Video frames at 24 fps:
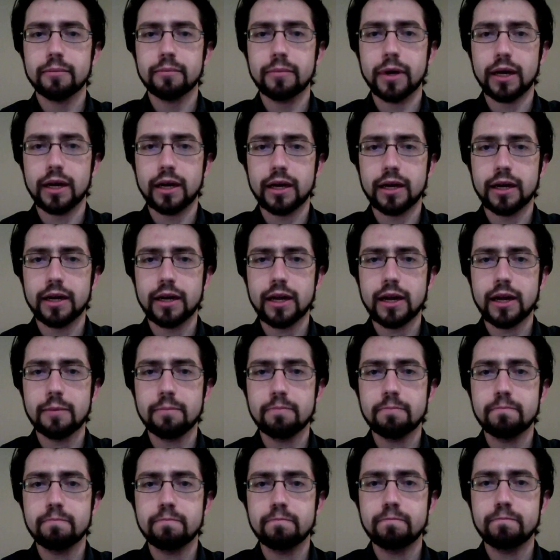
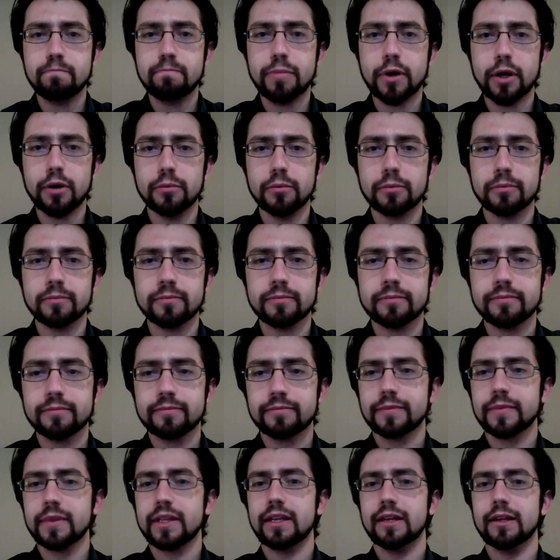Boom.
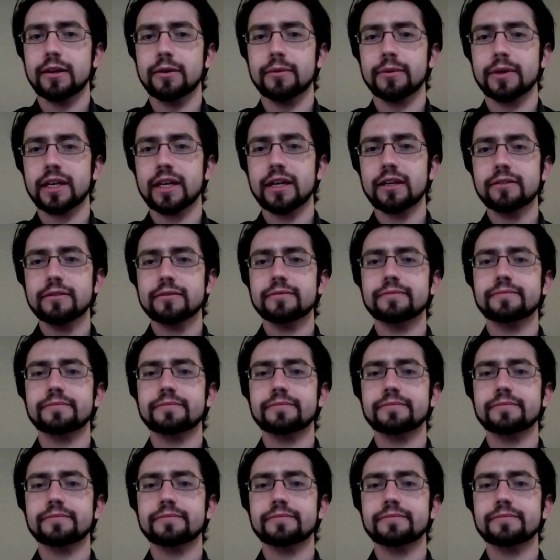There we go.